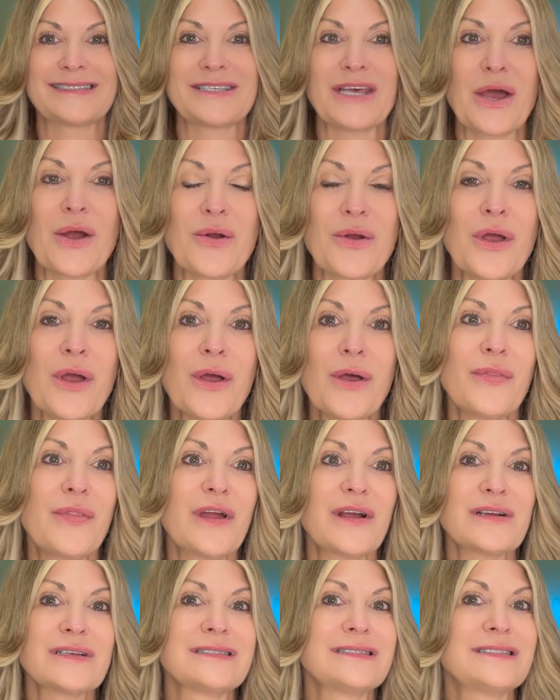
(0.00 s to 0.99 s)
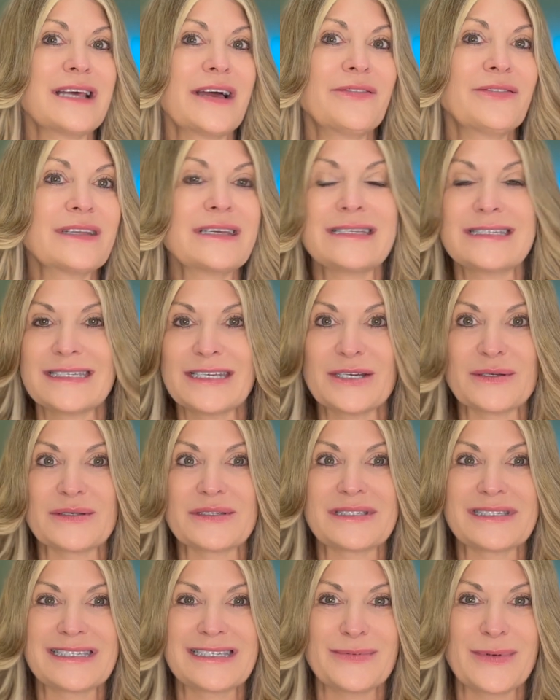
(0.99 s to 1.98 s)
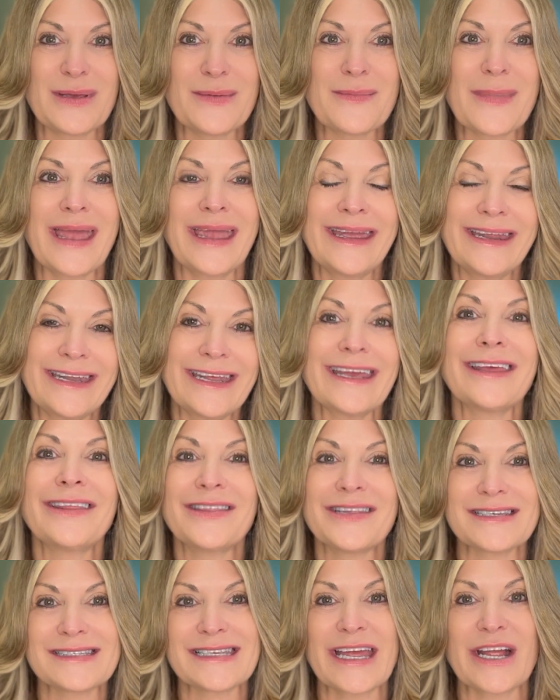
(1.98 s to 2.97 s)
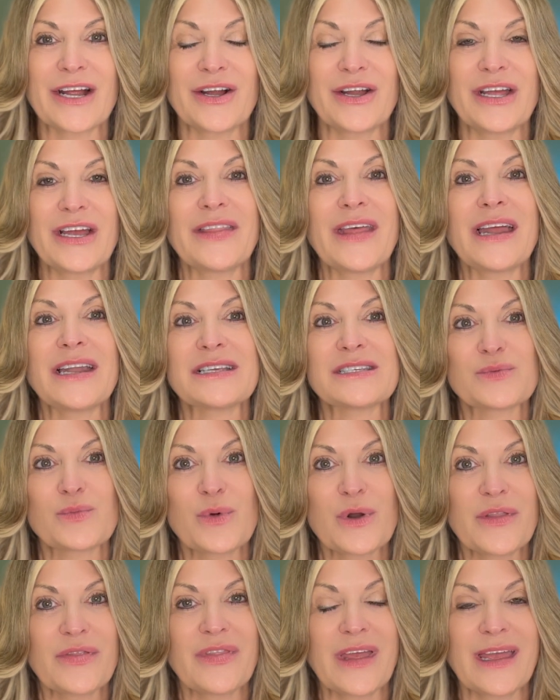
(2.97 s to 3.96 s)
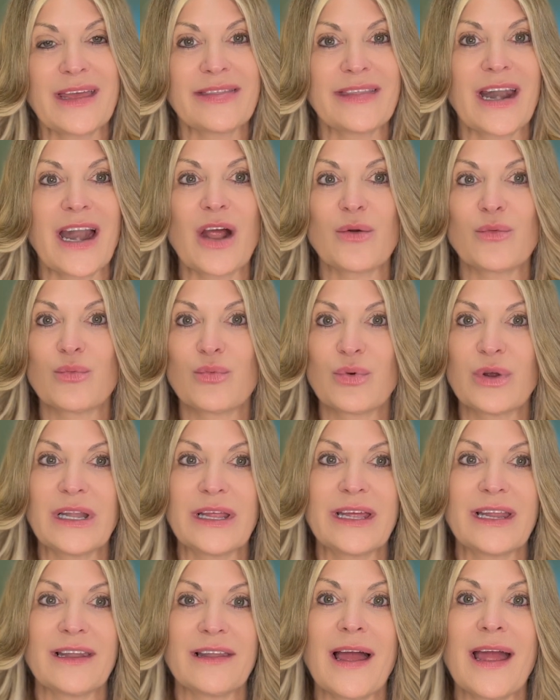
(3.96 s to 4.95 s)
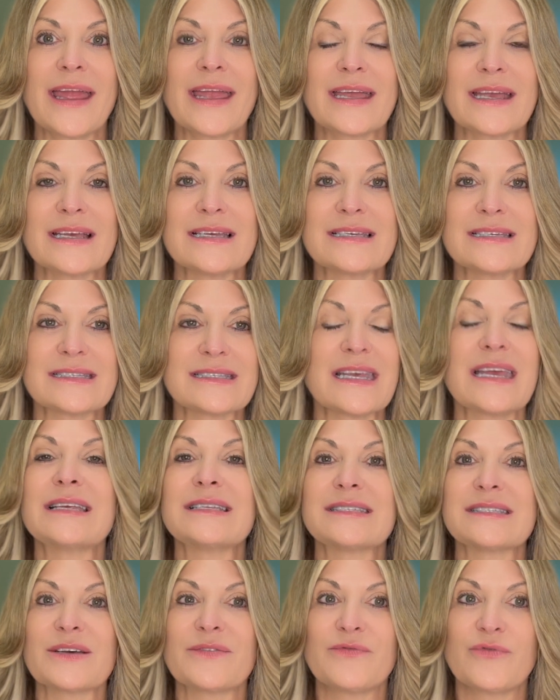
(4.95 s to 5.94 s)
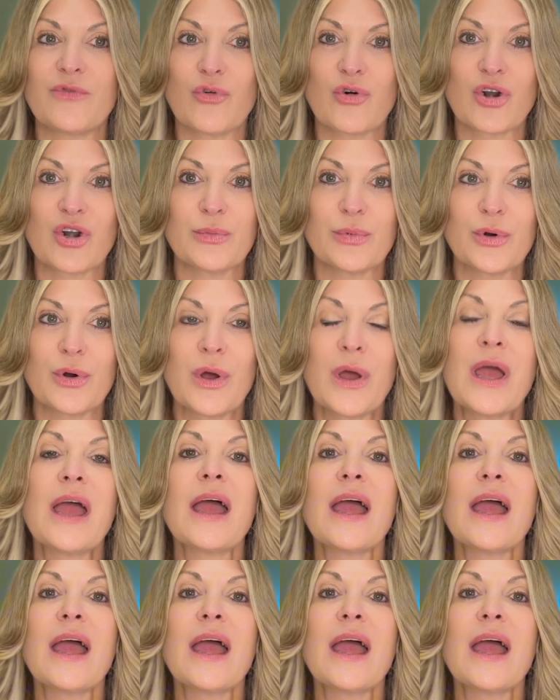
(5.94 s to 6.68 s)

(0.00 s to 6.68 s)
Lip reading: So there's definitely deals to be made in this area. That is one thing that I really like is it's affordable.